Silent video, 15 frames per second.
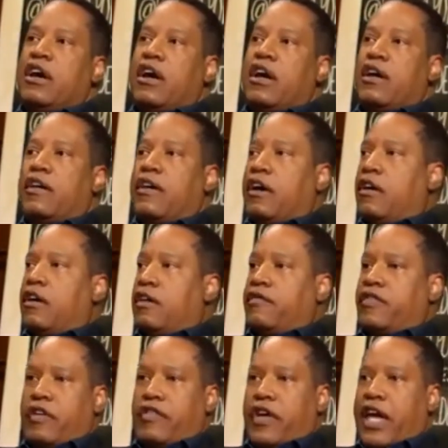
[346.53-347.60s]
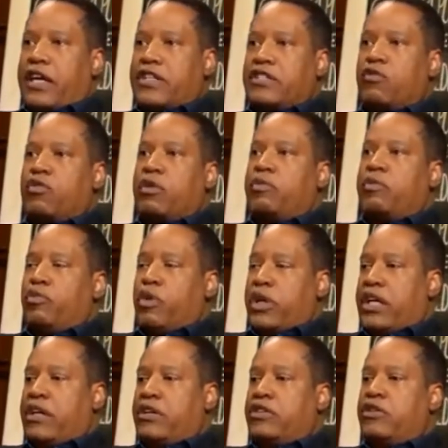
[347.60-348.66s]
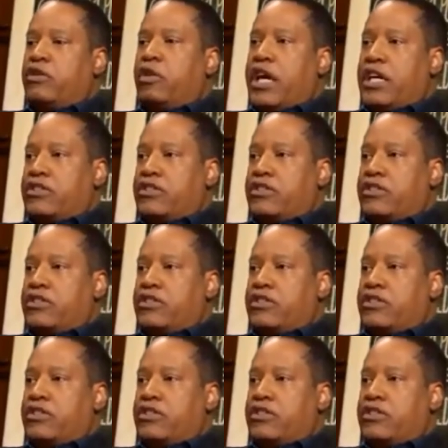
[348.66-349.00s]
of X will get into